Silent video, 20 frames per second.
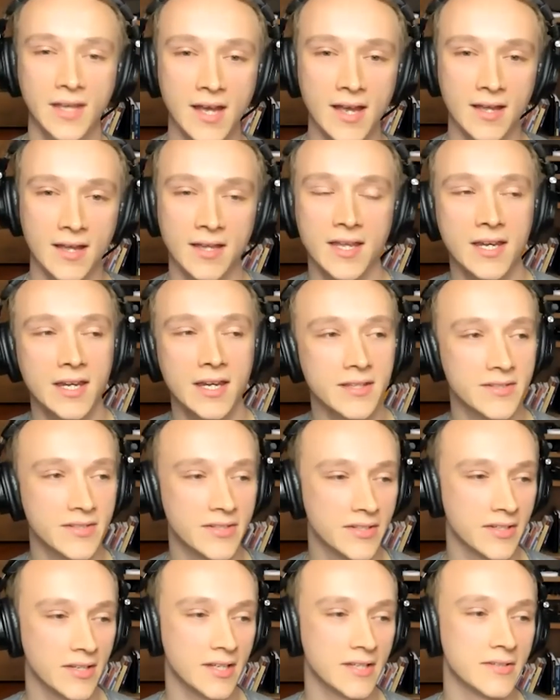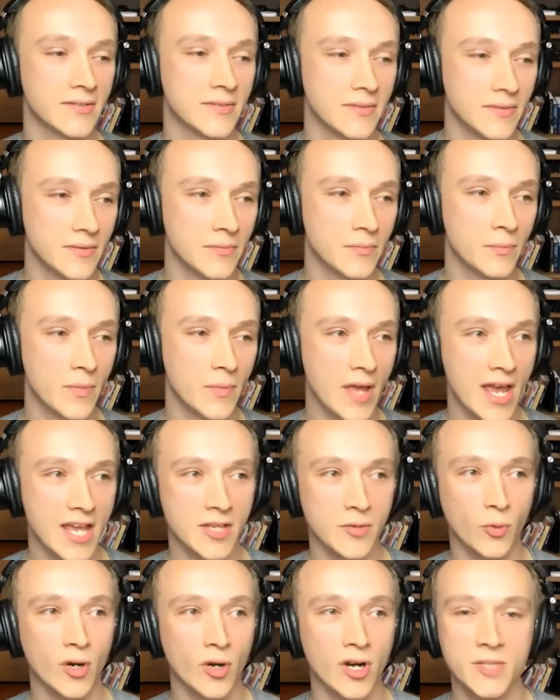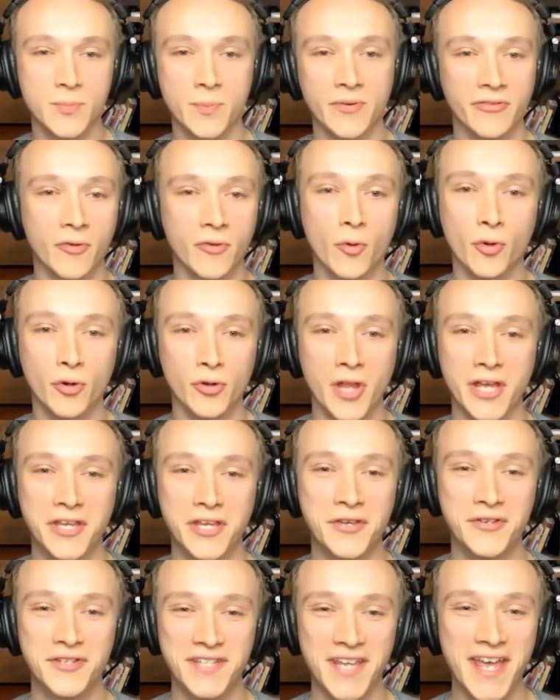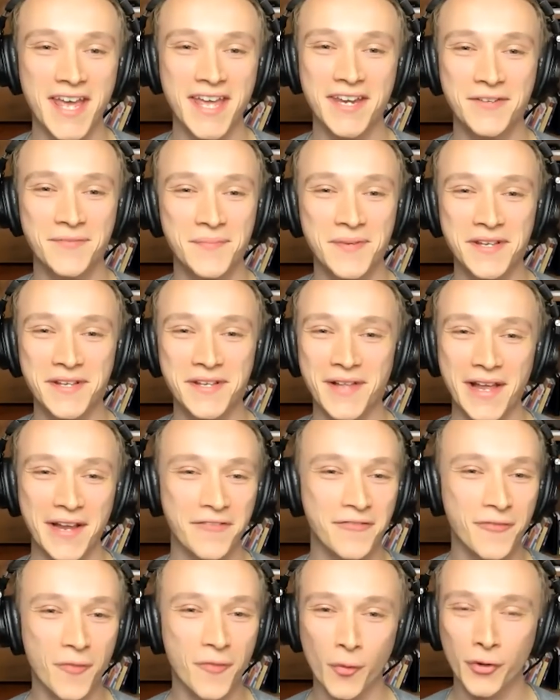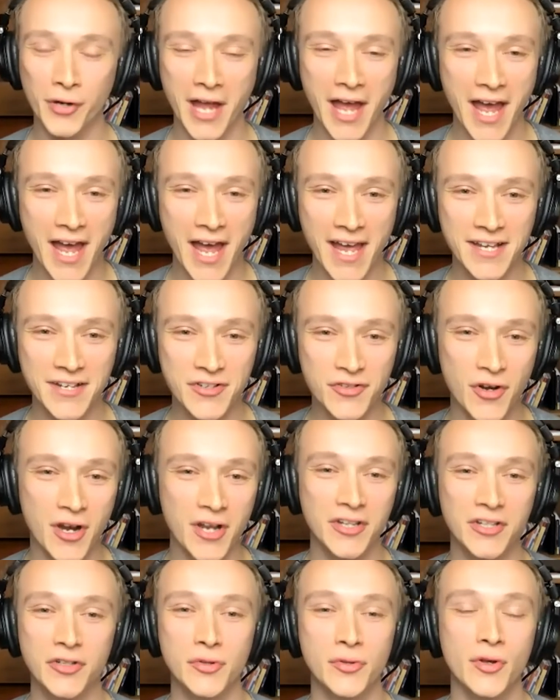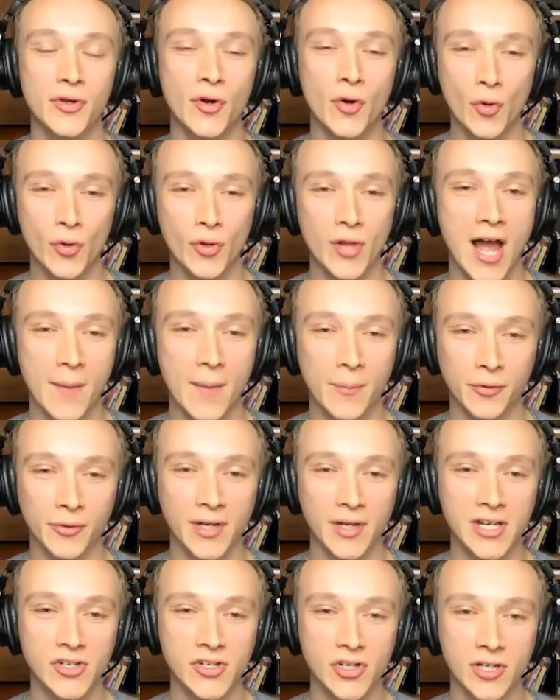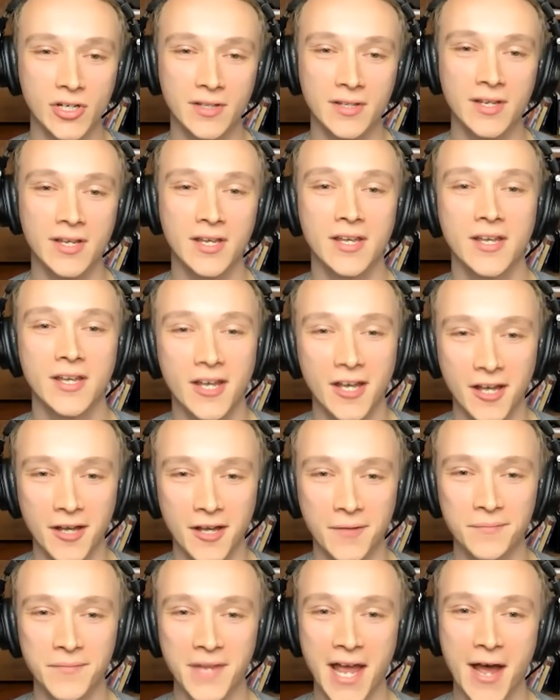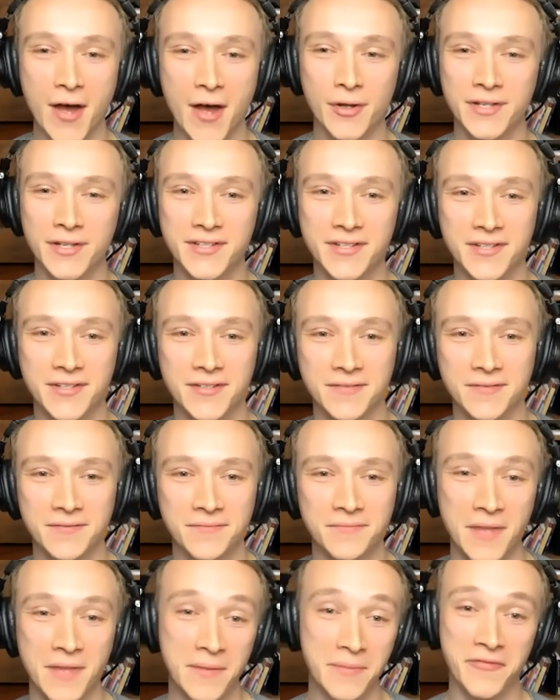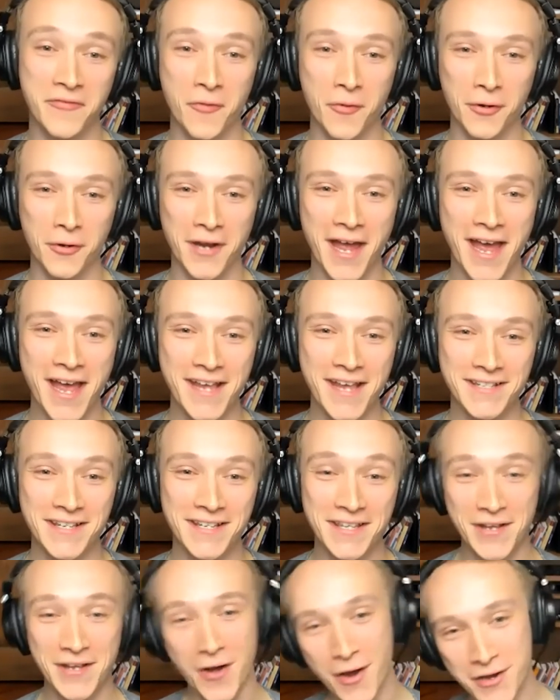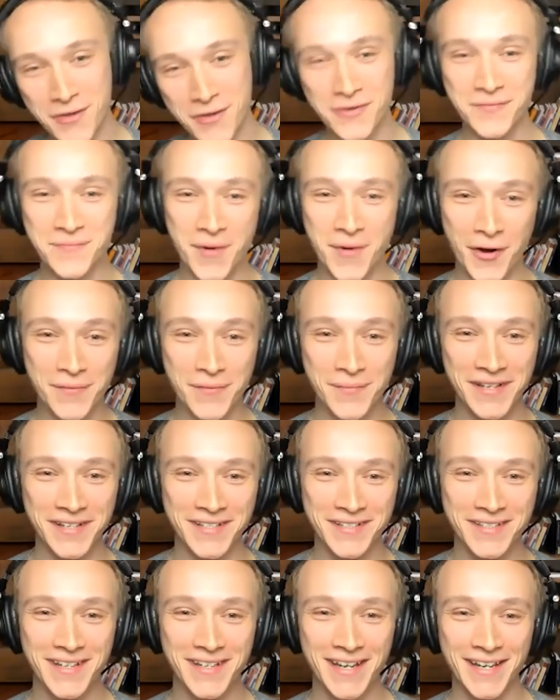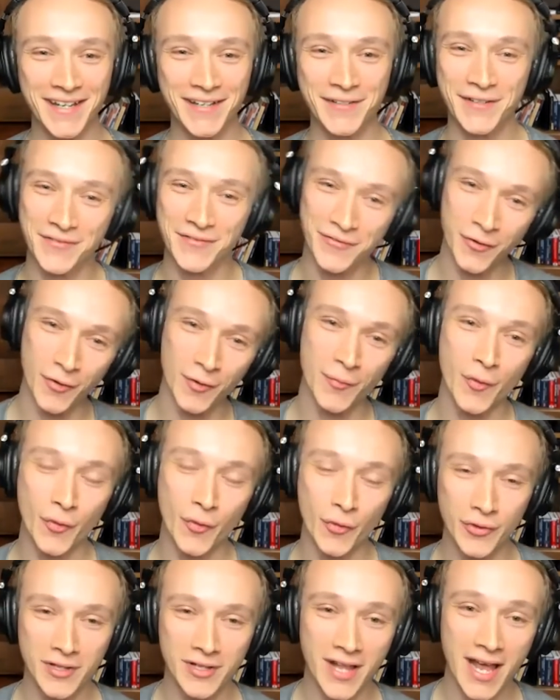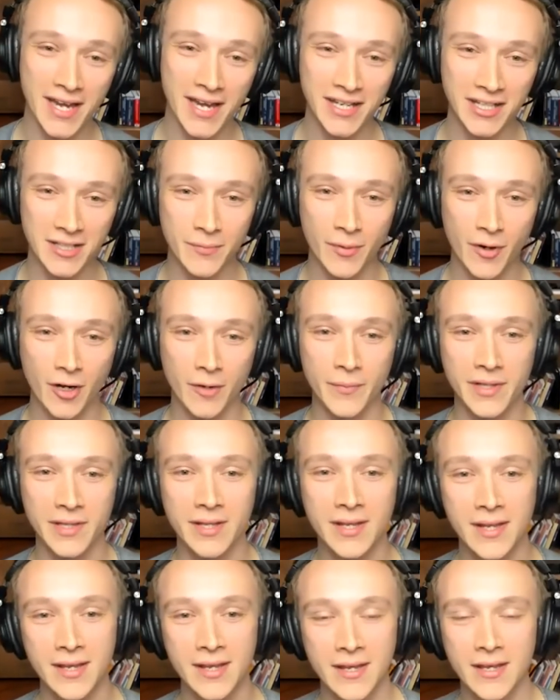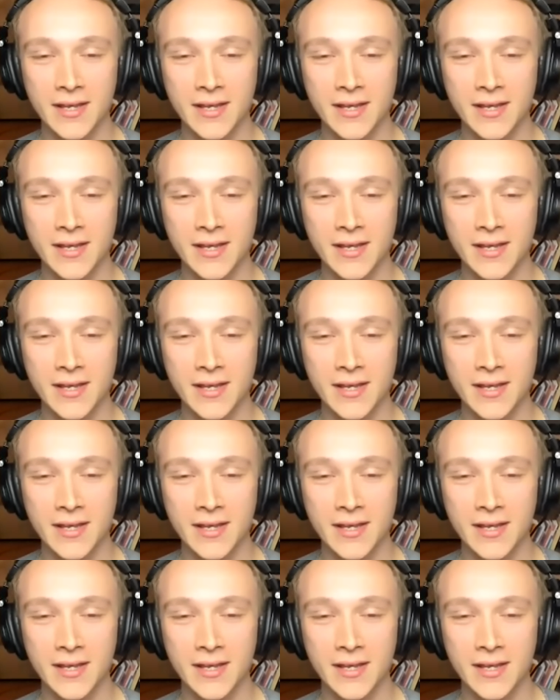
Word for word: Yeah, and it's, it, whereas before, like you said, it'd be like four guys trying to do the whole operation. Um, now it's maybe four guys in the audio department and four more in the lighting department.